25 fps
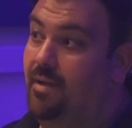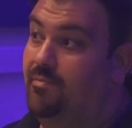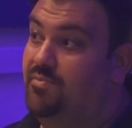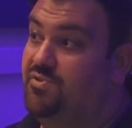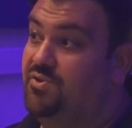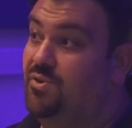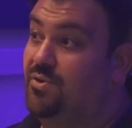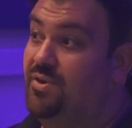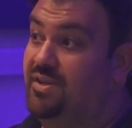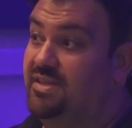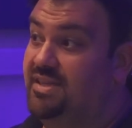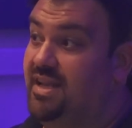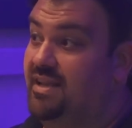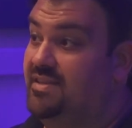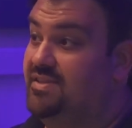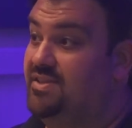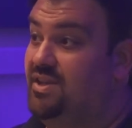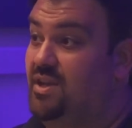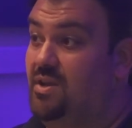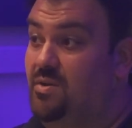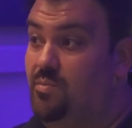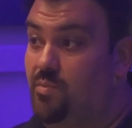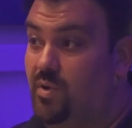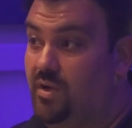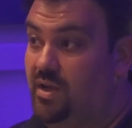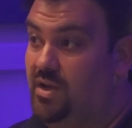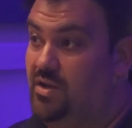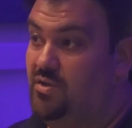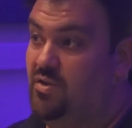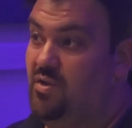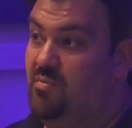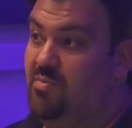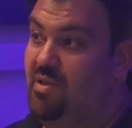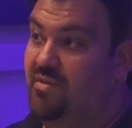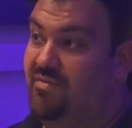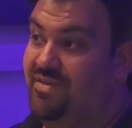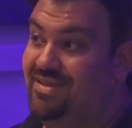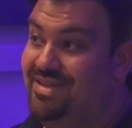Join us again soon. We're going to do
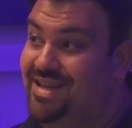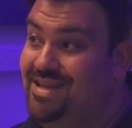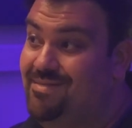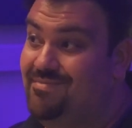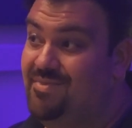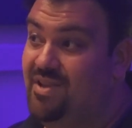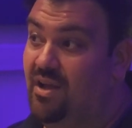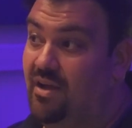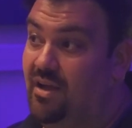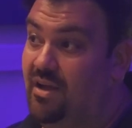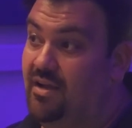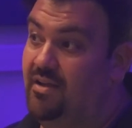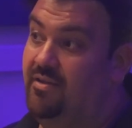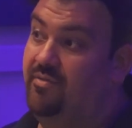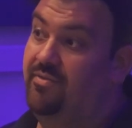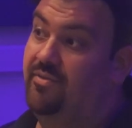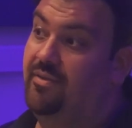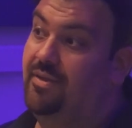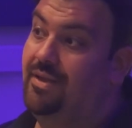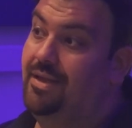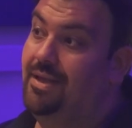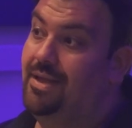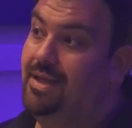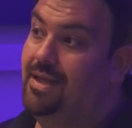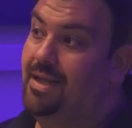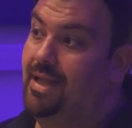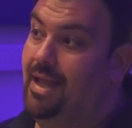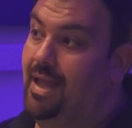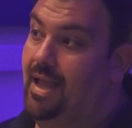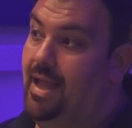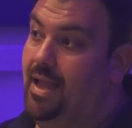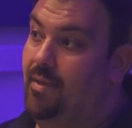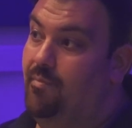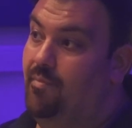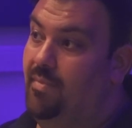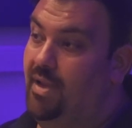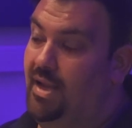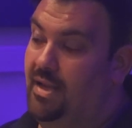a bit of a deep dive
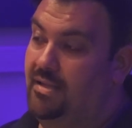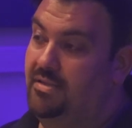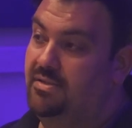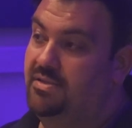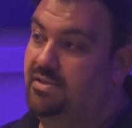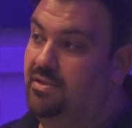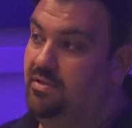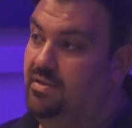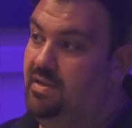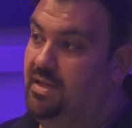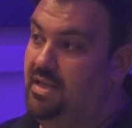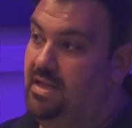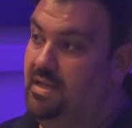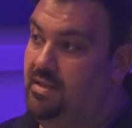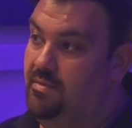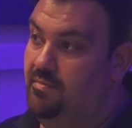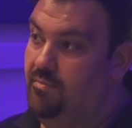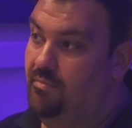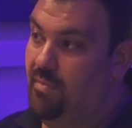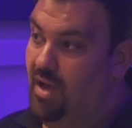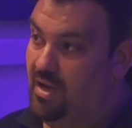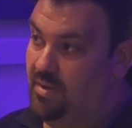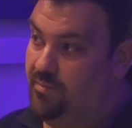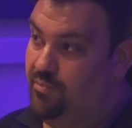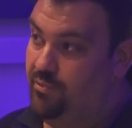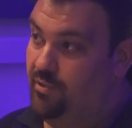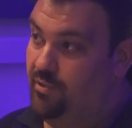into the mic